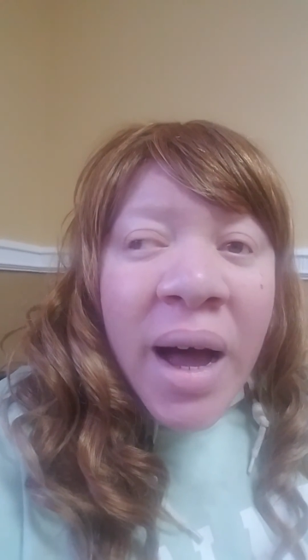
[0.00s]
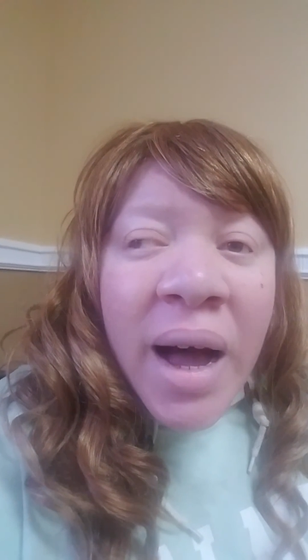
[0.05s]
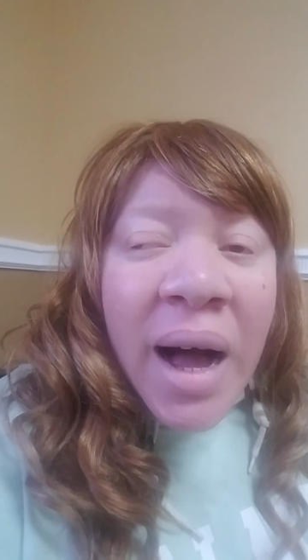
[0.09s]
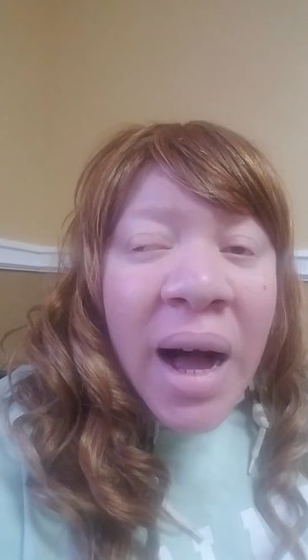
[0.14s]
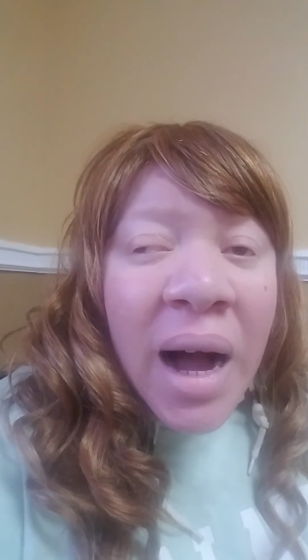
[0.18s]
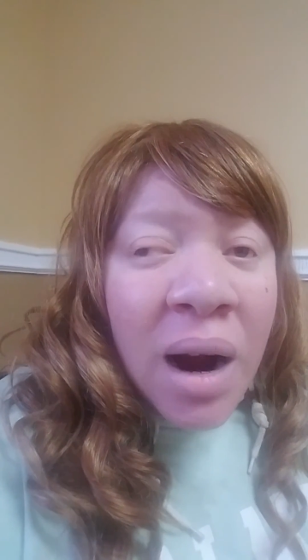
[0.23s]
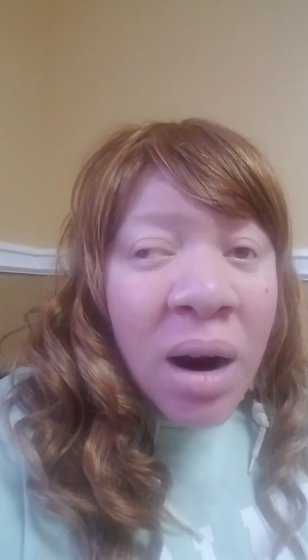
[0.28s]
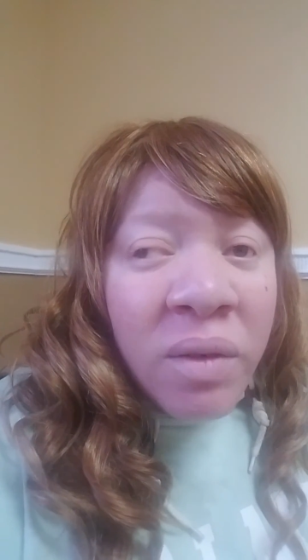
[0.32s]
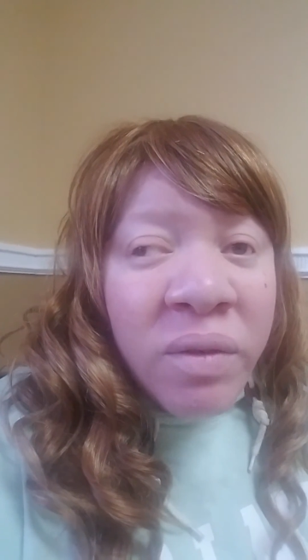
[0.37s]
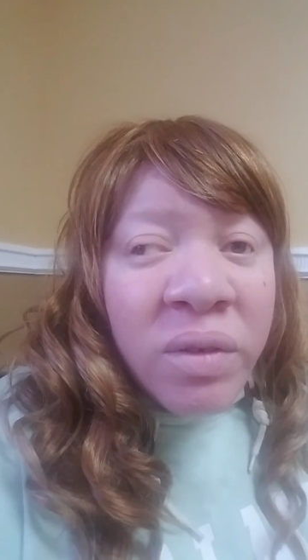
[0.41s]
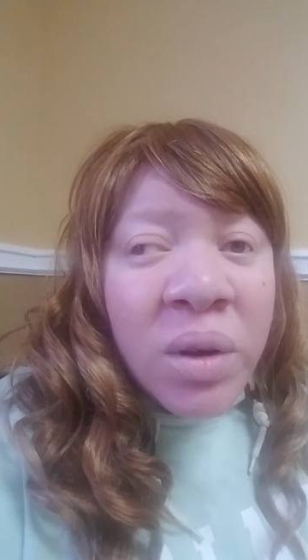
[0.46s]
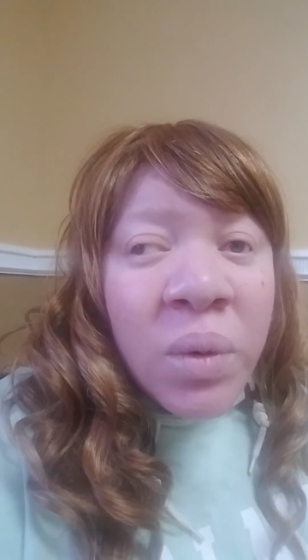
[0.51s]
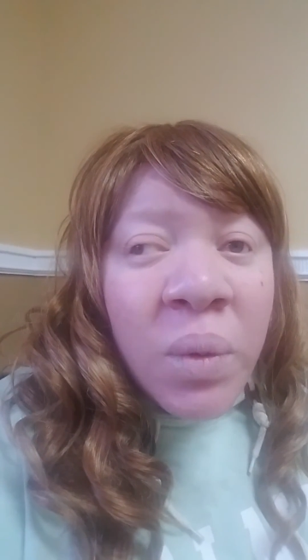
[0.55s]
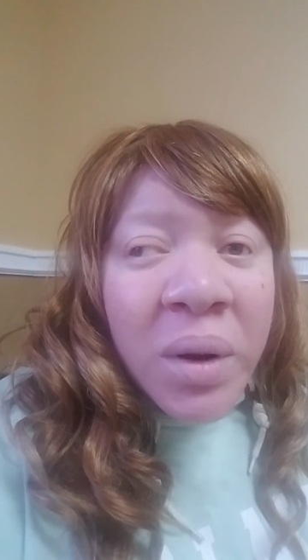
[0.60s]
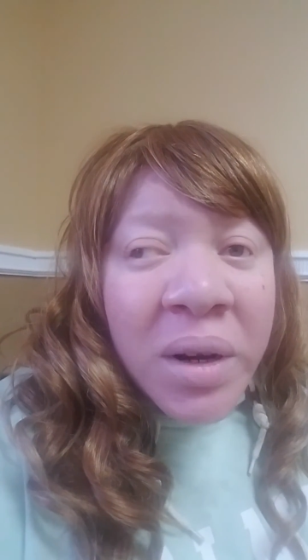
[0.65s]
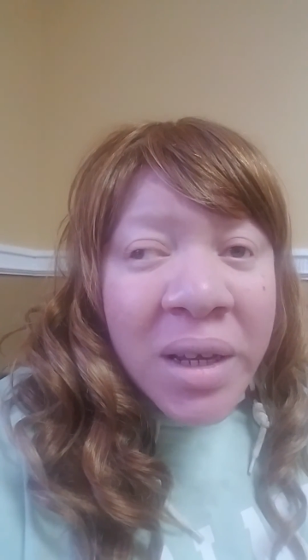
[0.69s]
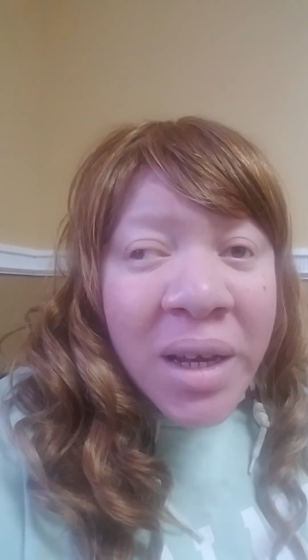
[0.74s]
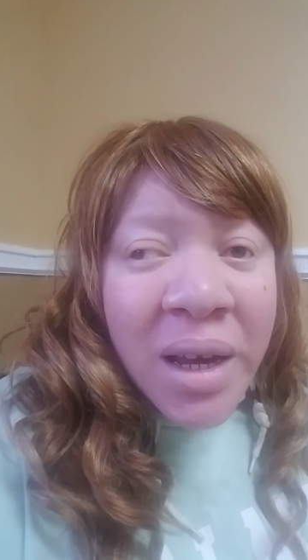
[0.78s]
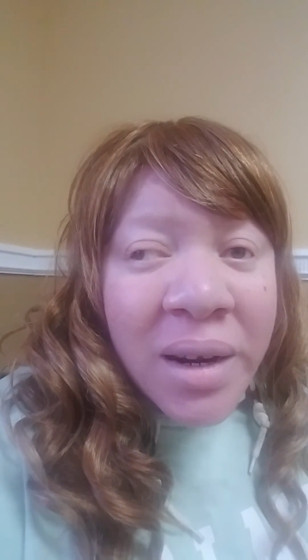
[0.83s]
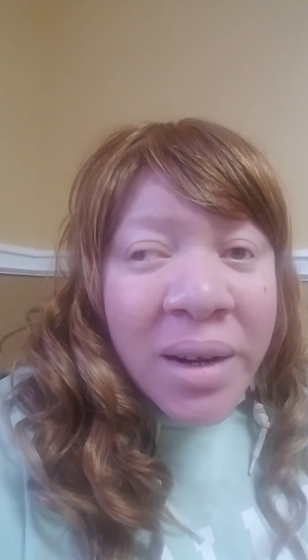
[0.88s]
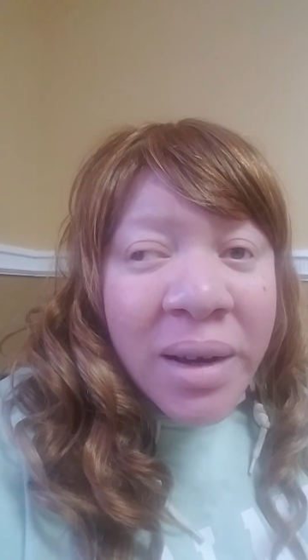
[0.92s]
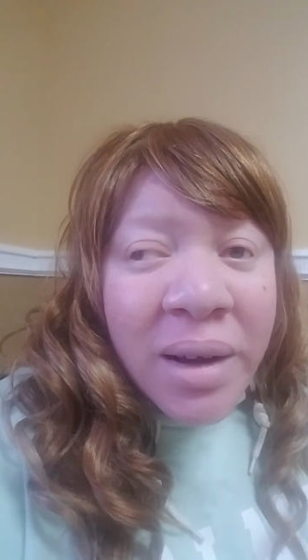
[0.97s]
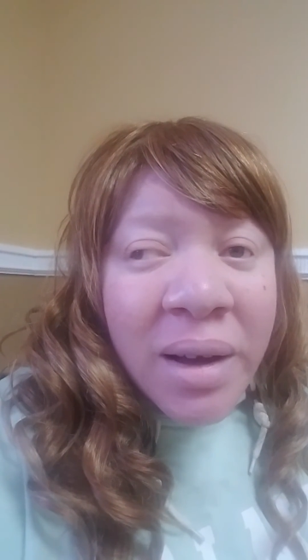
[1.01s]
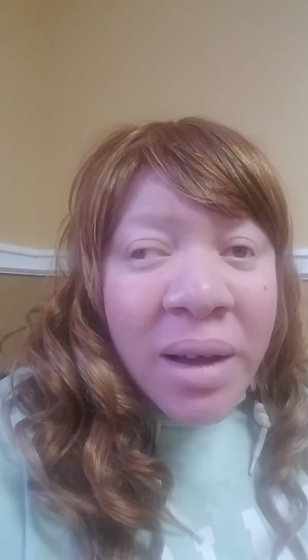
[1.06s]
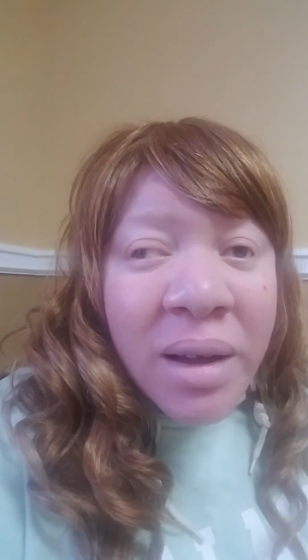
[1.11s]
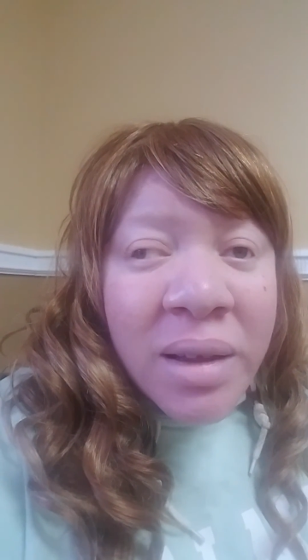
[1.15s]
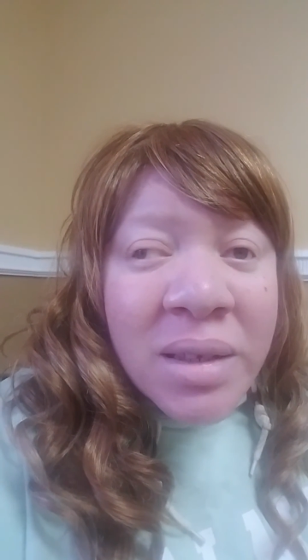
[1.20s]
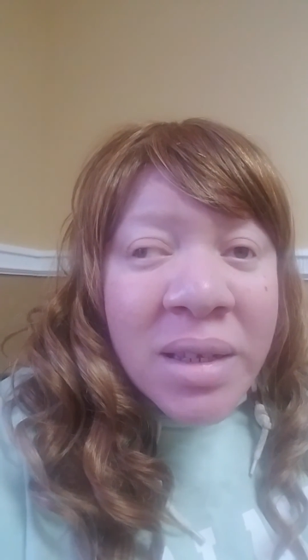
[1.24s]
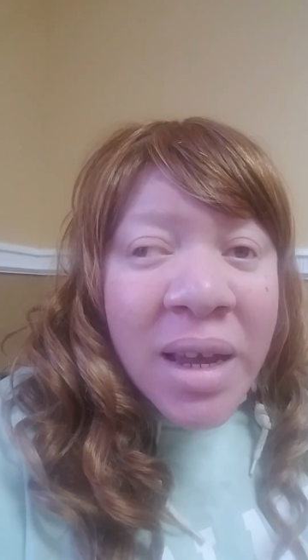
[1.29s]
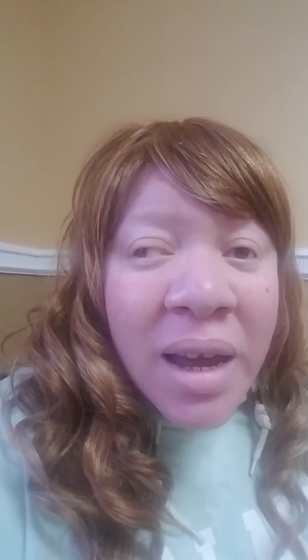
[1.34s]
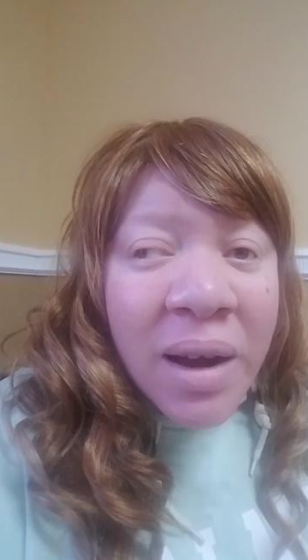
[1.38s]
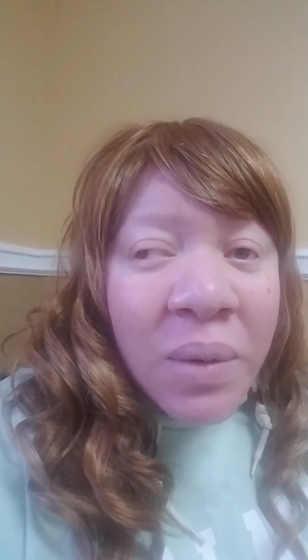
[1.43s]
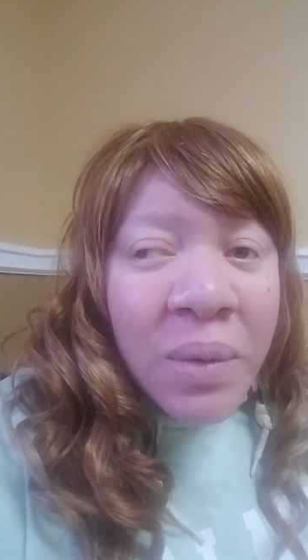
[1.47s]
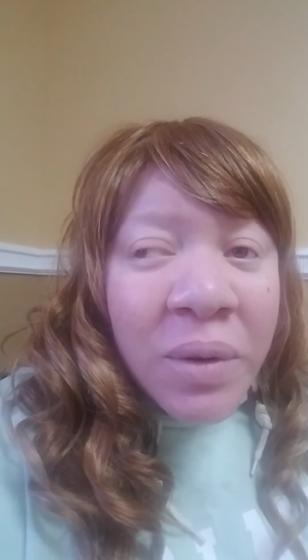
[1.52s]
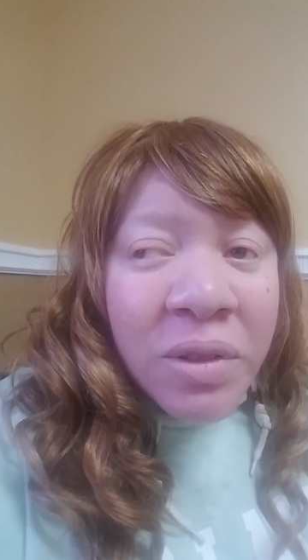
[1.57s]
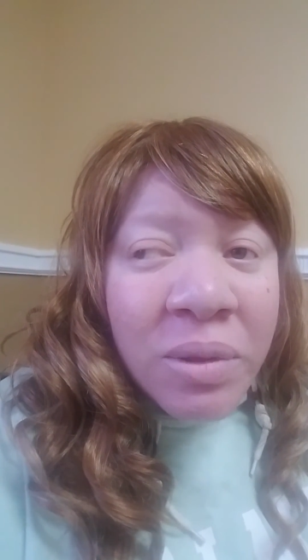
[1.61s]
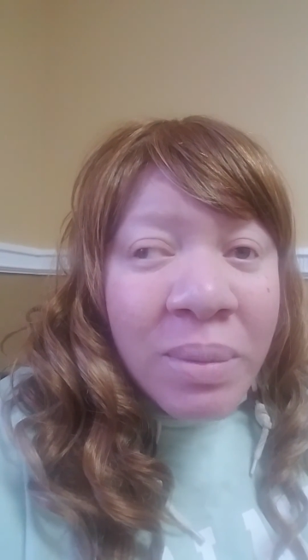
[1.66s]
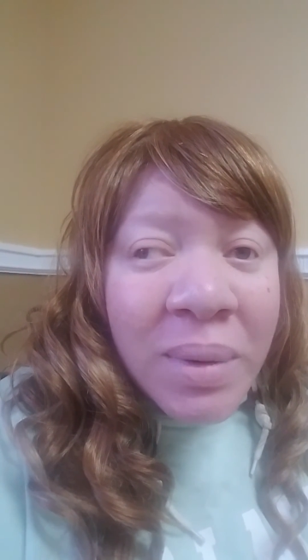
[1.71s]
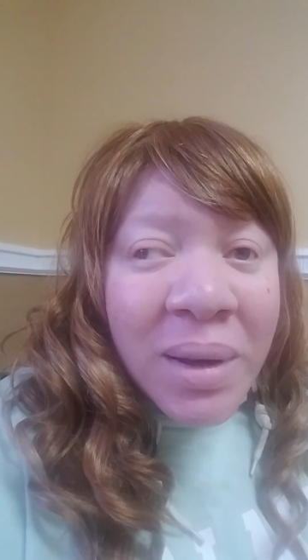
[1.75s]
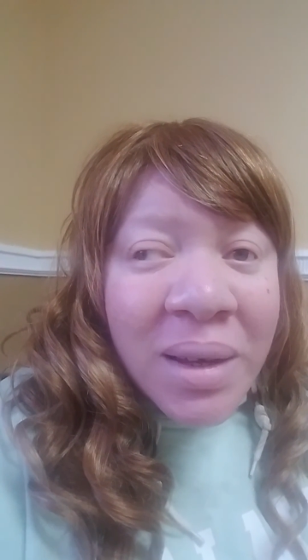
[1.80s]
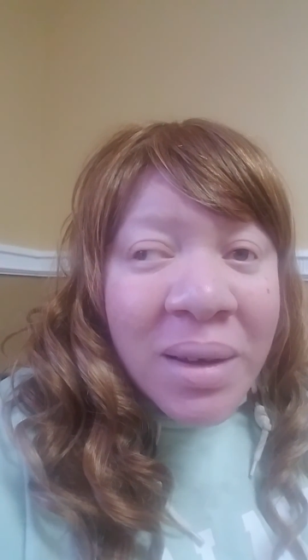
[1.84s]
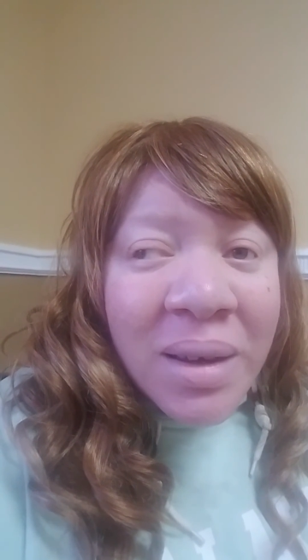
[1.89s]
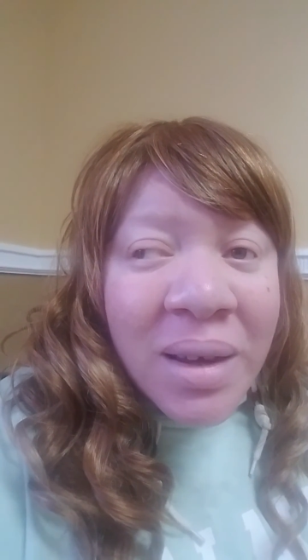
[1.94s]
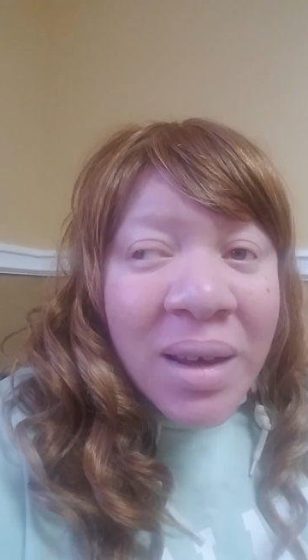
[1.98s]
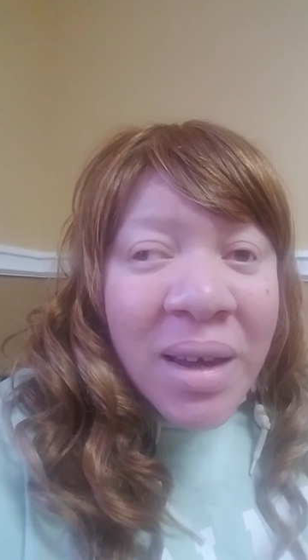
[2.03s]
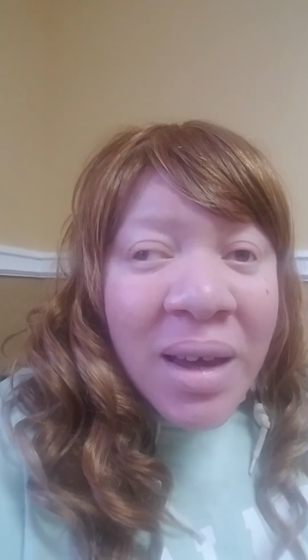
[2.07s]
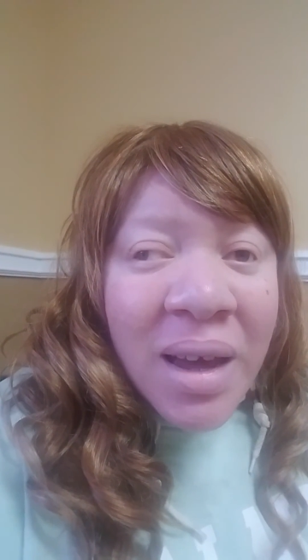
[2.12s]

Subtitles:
However you want to get in contact with me.